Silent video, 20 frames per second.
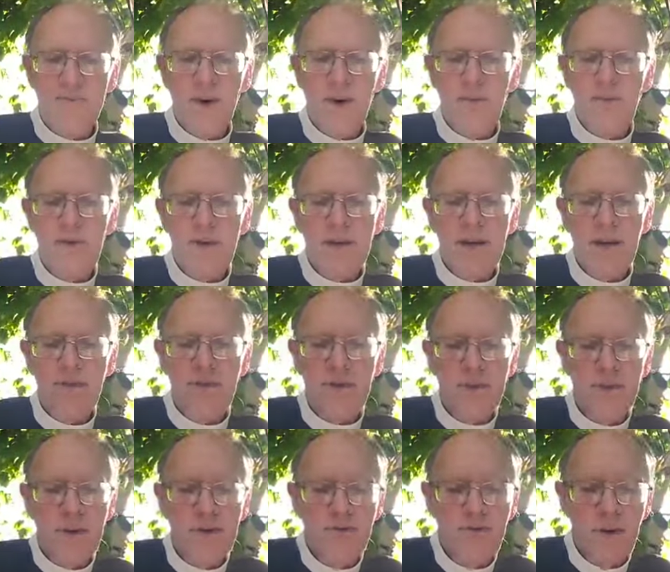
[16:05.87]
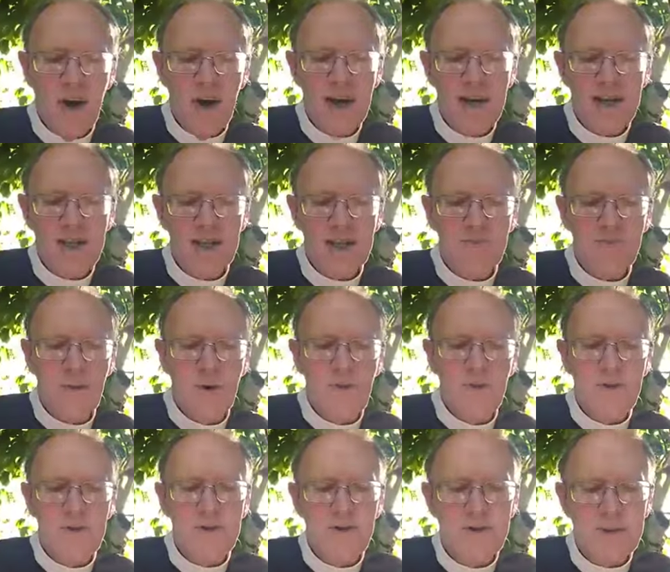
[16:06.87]
What would, if you were righteous, what
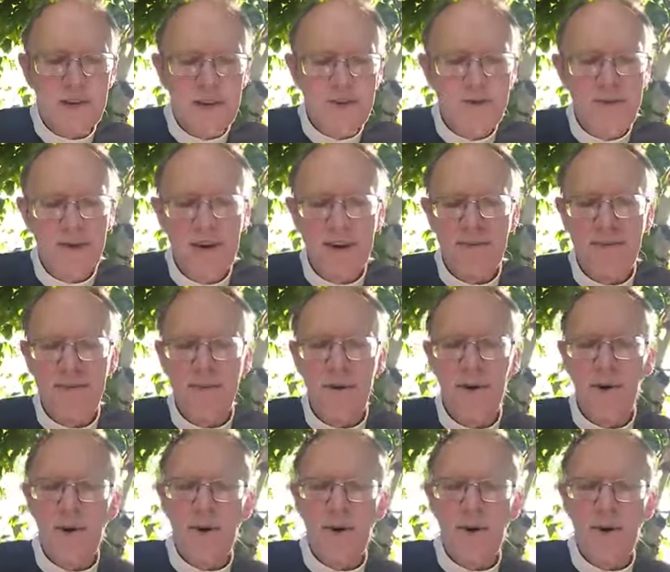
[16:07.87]
would you give him?